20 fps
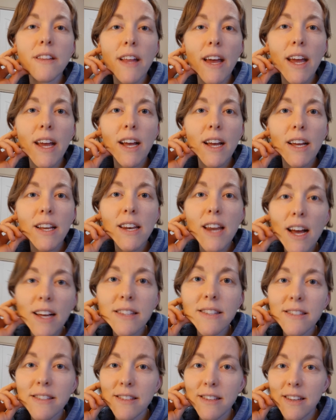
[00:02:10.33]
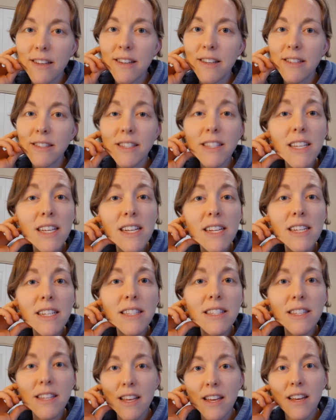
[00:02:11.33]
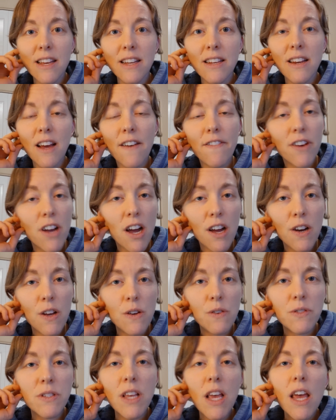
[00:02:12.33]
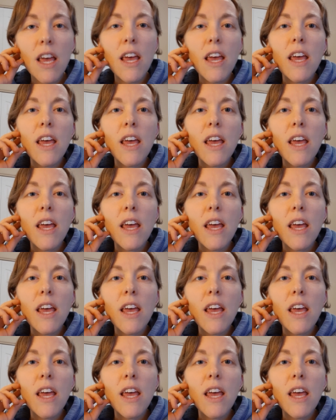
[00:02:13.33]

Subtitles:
like nuts and seeds and avocados.